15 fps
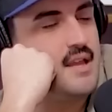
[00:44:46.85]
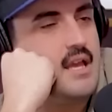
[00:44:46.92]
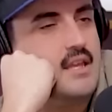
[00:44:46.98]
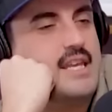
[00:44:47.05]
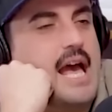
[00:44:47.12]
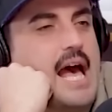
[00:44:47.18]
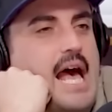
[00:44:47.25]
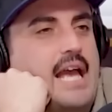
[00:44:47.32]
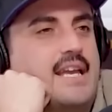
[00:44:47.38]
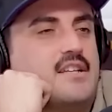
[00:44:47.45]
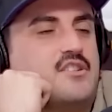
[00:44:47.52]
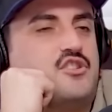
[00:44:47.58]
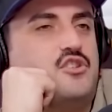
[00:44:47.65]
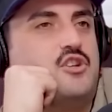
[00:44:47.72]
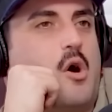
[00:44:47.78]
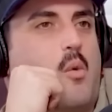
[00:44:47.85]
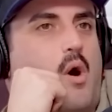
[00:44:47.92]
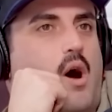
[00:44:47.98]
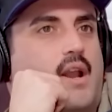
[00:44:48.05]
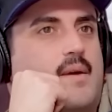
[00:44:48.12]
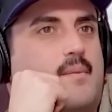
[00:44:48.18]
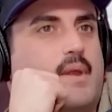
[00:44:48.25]
Yeah, I guess you don't
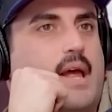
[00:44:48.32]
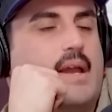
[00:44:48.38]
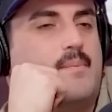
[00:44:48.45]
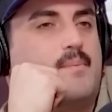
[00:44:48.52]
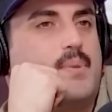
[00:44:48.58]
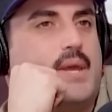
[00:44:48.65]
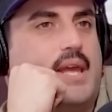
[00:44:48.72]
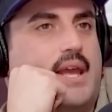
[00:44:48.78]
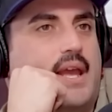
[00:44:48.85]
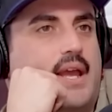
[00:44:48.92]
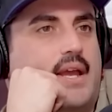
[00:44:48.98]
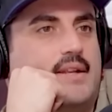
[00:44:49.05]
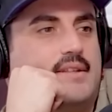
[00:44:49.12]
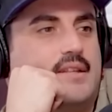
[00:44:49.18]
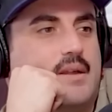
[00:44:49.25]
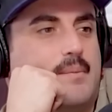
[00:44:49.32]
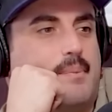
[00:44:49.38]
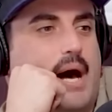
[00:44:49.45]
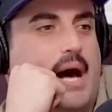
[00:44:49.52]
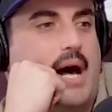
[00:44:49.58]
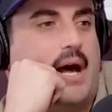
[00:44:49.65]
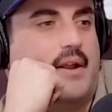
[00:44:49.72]
want him like peeing just into the, the,
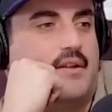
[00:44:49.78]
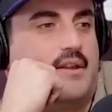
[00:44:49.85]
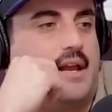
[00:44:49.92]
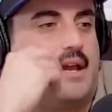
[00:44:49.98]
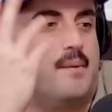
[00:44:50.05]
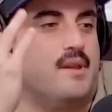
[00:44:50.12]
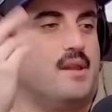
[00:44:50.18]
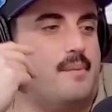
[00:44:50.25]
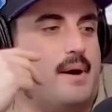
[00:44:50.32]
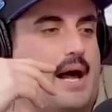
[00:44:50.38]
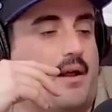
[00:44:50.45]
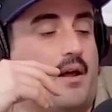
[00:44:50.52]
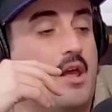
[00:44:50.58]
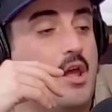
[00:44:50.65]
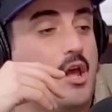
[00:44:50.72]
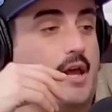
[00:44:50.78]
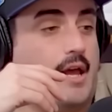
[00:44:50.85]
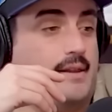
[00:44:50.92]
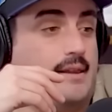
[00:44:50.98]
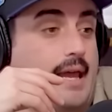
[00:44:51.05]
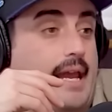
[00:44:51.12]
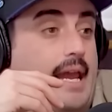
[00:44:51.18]
bottle. bottle. Yeah, right. give me the bottle.
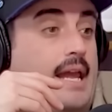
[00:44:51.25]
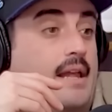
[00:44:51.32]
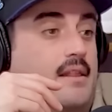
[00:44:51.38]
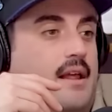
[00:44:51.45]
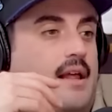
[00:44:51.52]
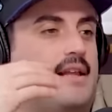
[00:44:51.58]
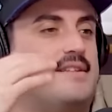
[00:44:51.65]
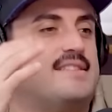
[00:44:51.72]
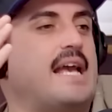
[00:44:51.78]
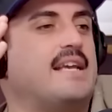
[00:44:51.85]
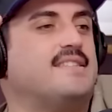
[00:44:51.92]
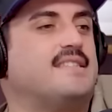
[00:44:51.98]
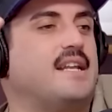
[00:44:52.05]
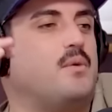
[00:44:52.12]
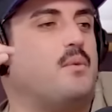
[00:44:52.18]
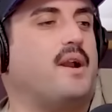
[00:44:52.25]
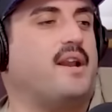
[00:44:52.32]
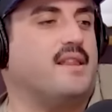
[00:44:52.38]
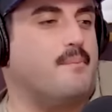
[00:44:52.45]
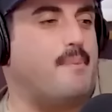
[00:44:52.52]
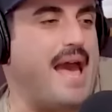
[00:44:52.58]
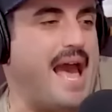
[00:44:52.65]
And like in, it's nice that he went in
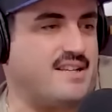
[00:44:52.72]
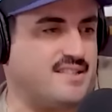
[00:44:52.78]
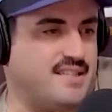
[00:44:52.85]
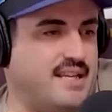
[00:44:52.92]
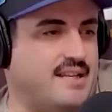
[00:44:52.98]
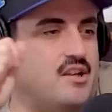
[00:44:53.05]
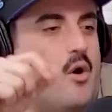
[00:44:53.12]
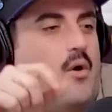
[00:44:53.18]
the back seat. Right.